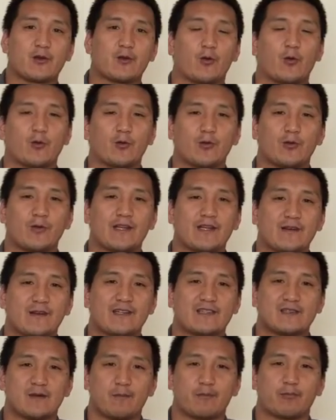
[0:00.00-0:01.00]
corner here.
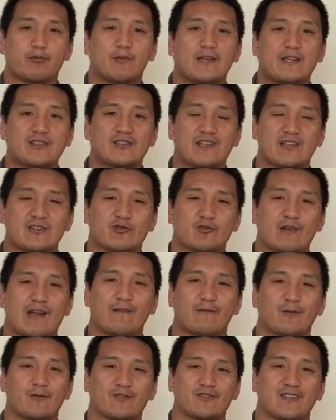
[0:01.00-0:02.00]
It's a bridge that
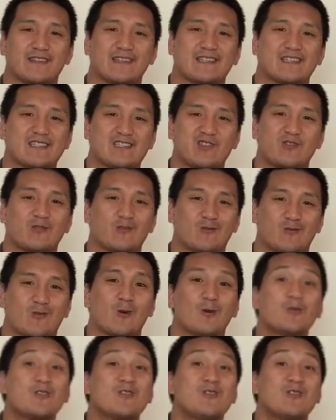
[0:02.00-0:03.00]
travelers on the Silk
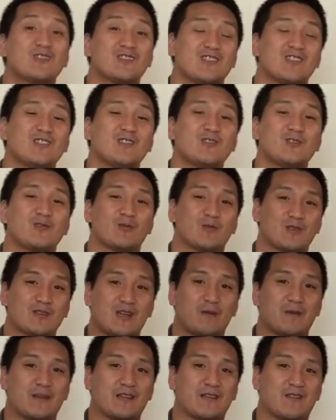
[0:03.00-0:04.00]
Road used to use when
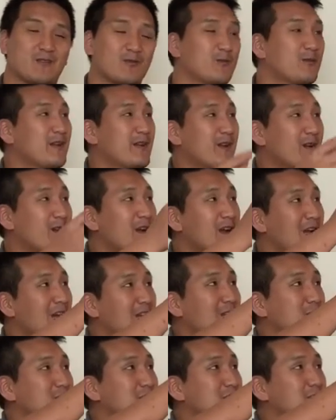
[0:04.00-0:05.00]
coming through here.
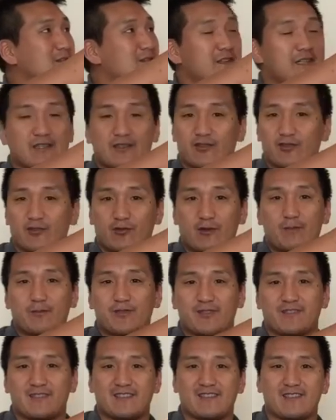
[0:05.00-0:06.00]
There's even
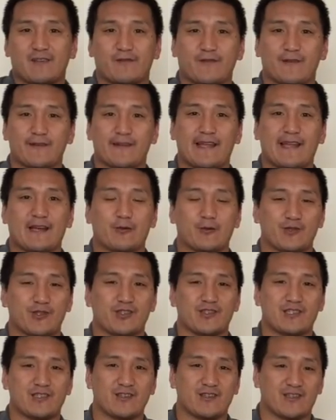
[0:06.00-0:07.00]
inscriptions in different languages.
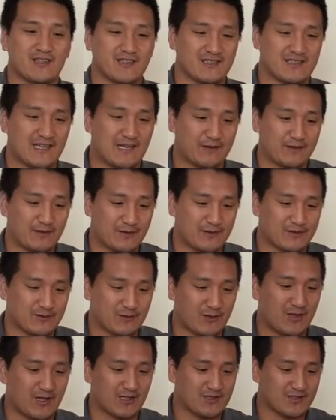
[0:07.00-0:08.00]
He took us down there. It's
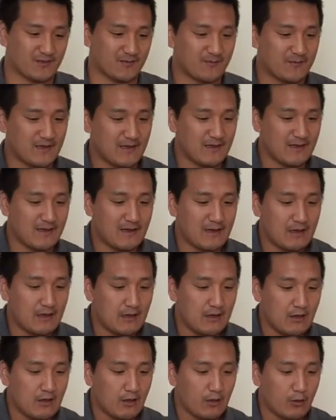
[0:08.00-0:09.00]
awesome.
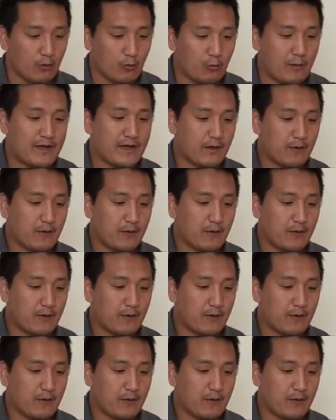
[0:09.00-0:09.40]
We